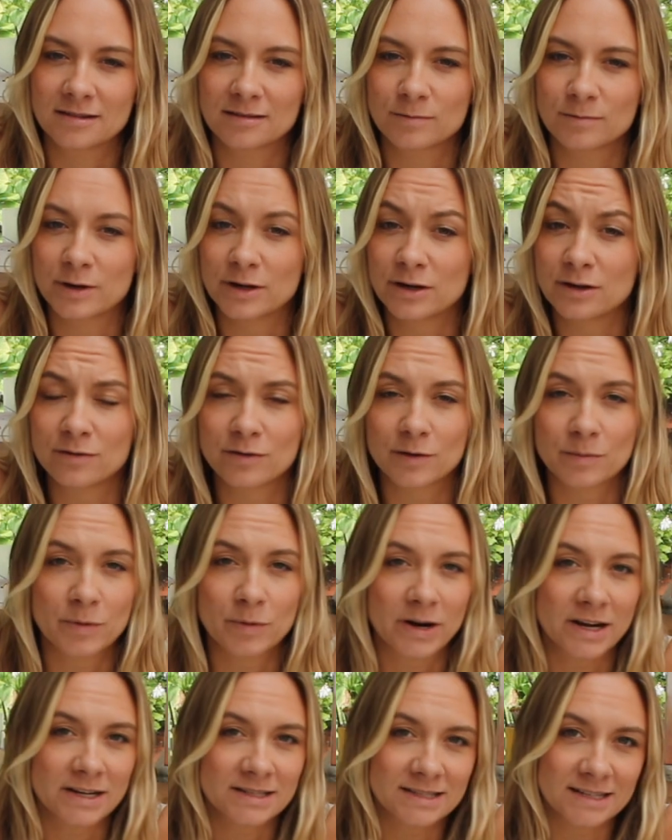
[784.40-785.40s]
when you have a
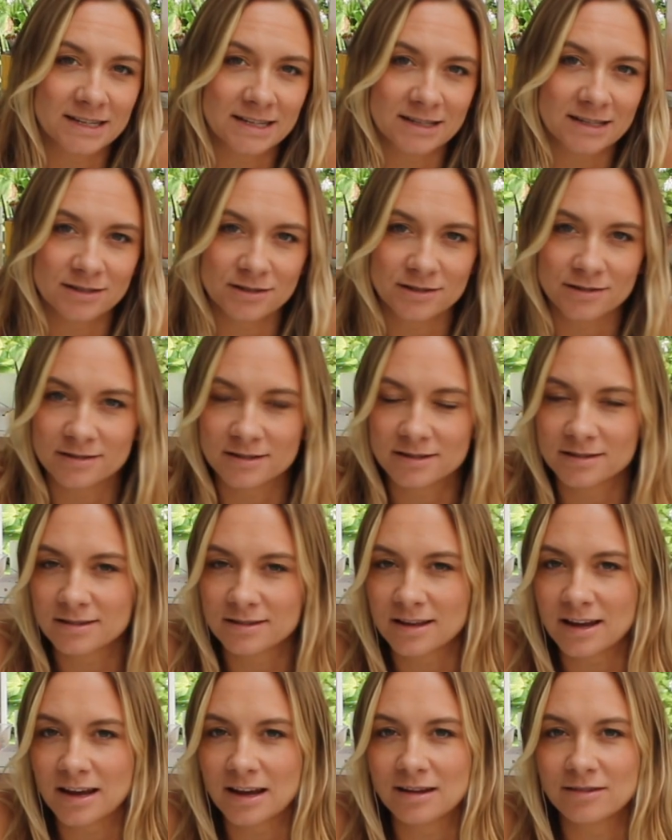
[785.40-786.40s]
pressing issue in your
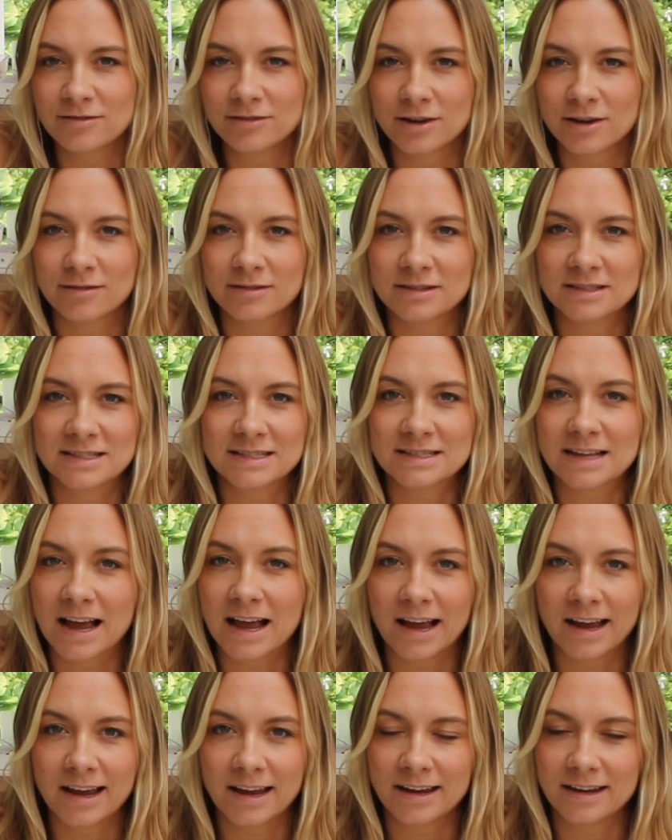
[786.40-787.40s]
life. Go
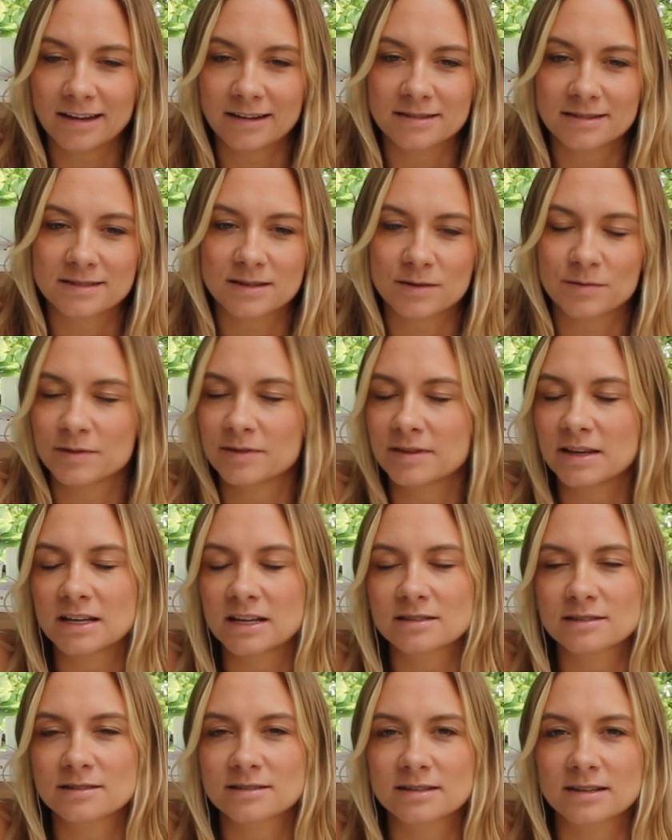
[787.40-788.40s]
inside and some of the
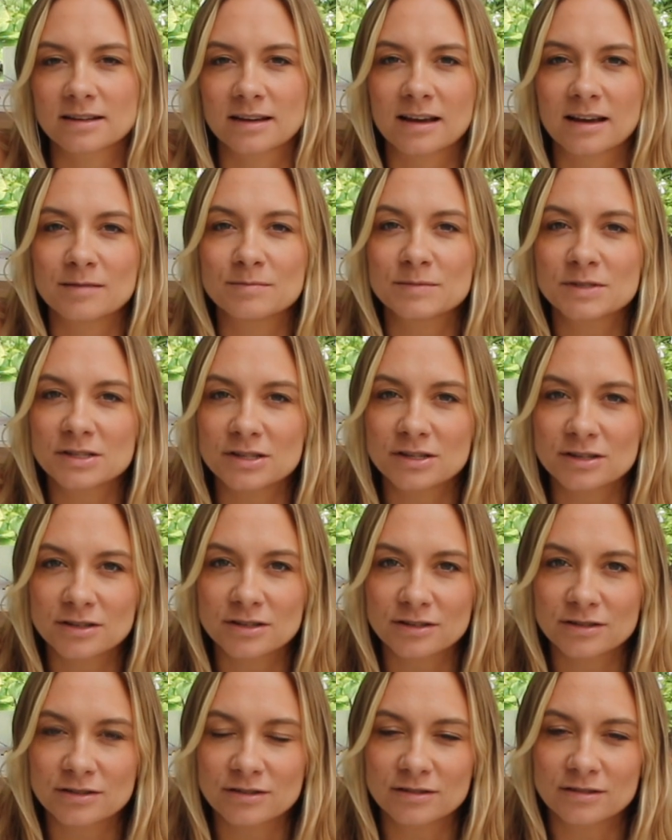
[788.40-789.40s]
answers can come to
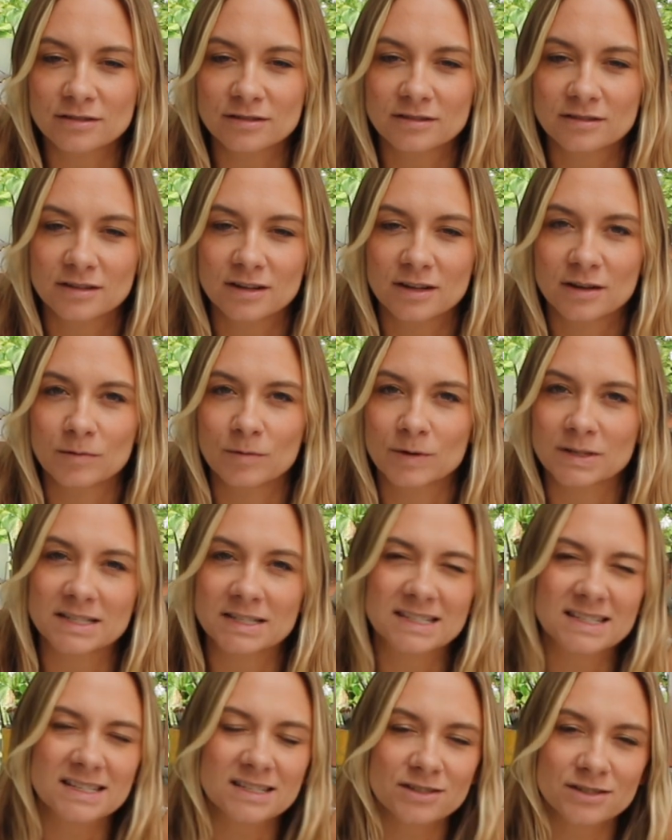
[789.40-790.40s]
you, what
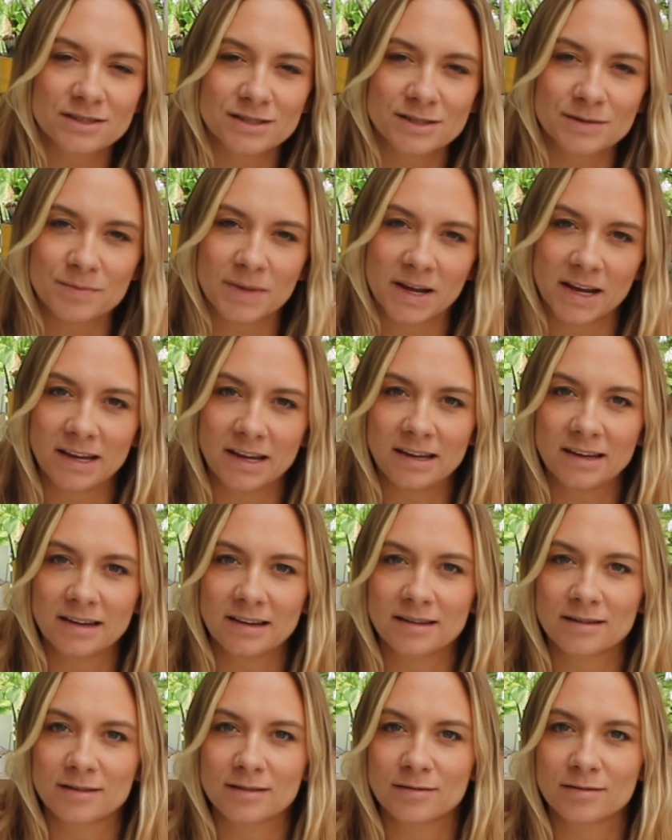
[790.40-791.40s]
decision to make,
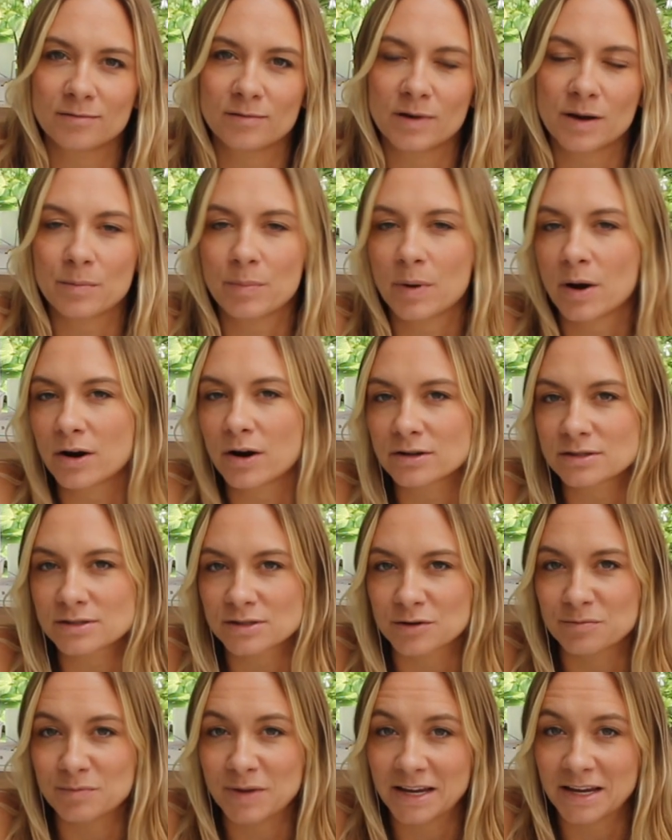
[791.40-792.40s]
what parts
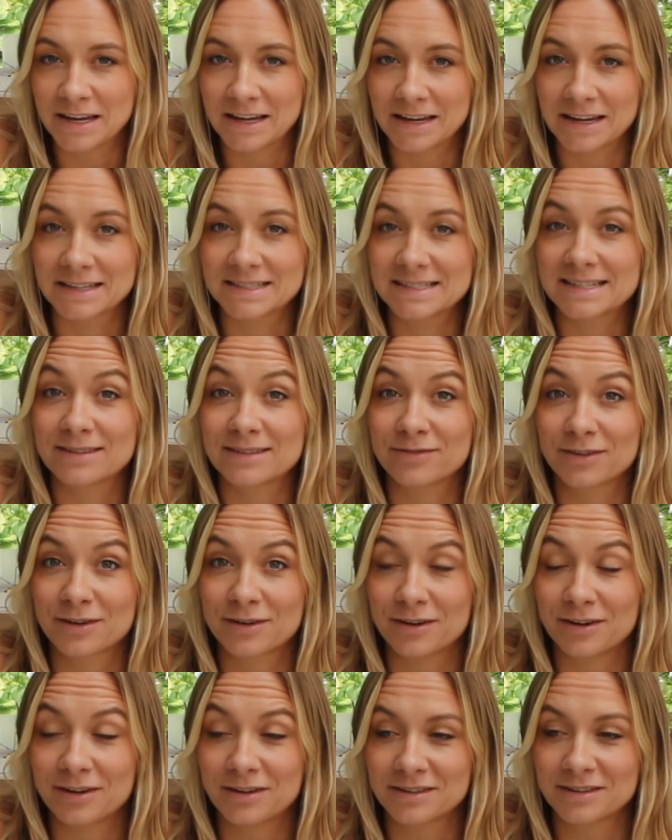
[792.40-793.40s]
are making it
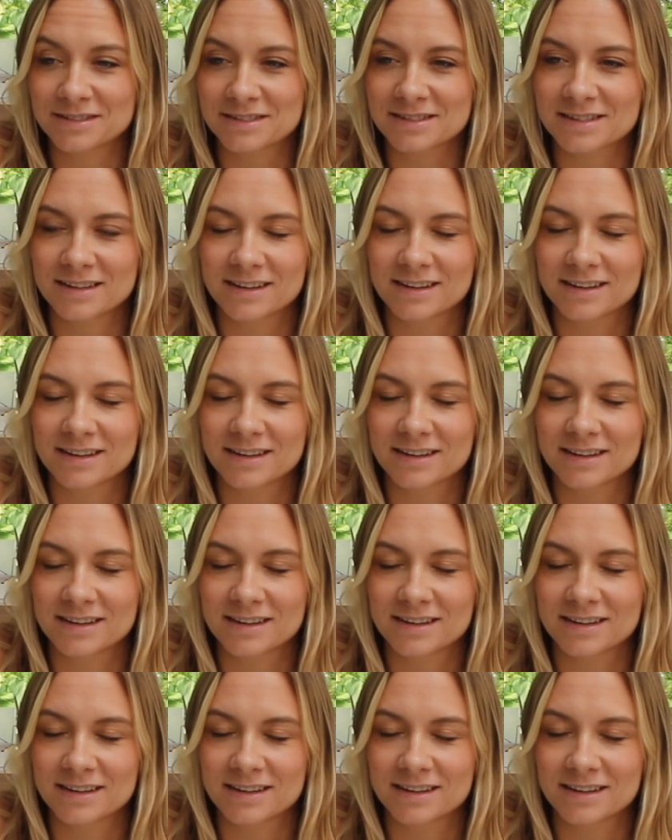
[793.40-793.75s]
difficult.